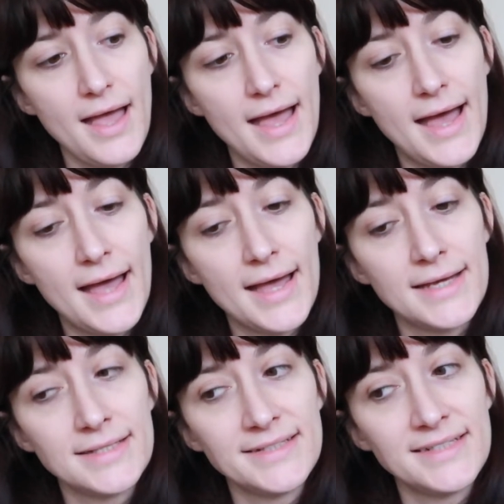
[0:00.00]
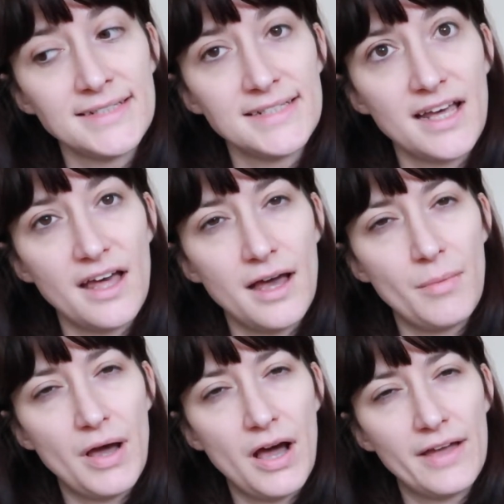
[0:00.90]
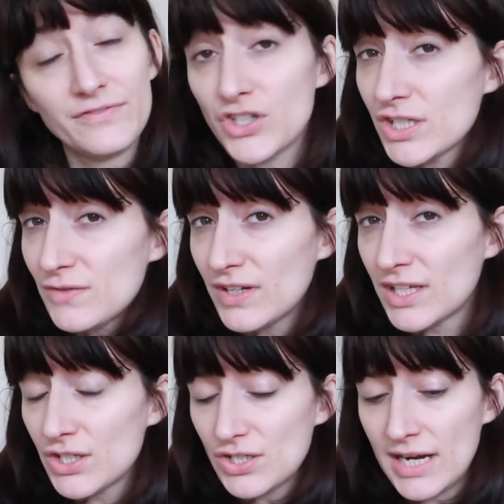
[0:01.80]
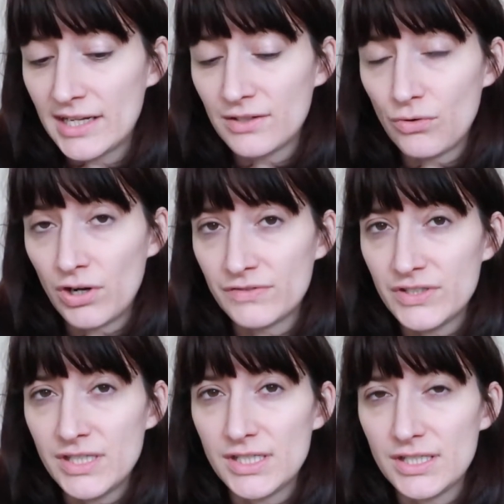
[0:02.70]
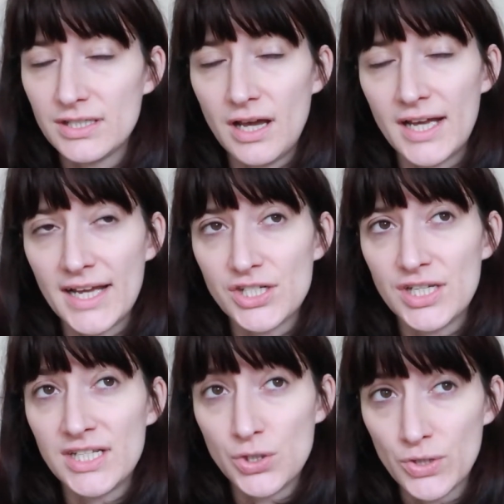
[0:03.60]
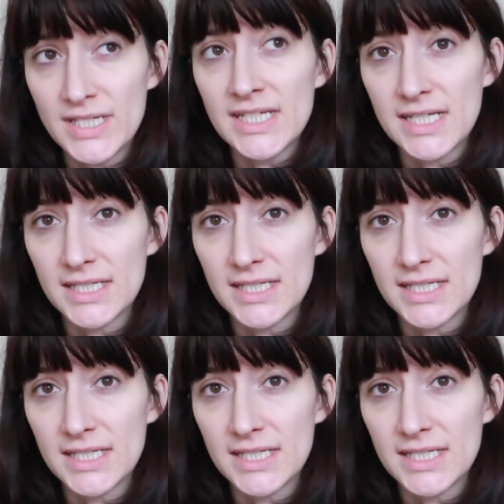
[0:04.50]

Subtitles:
And I've just finished Eleanor Oliphant. I actually enjoyed it.